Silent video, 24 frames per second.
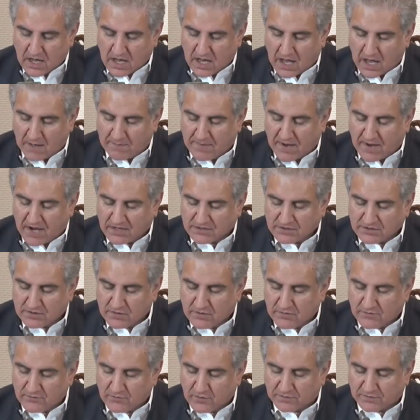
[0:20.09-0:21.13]
Apart
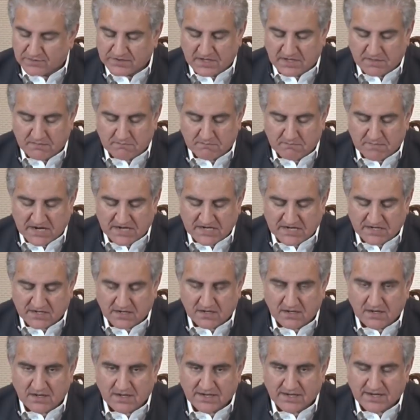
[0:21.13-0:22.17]
from the
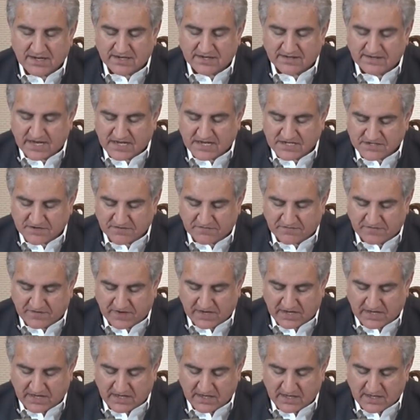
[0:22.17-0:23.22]
medical
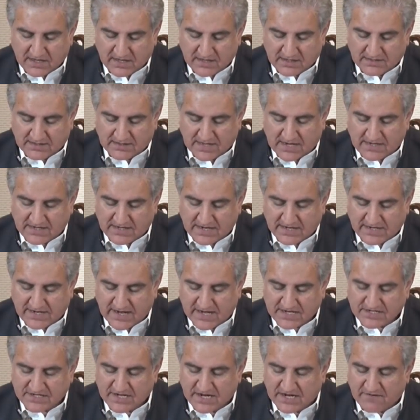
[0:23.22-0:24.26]
catastrophe that it
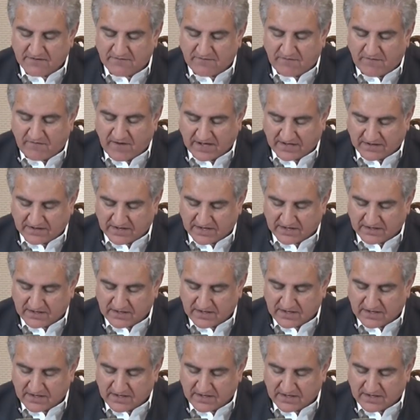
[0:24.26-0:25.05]
has inflicted,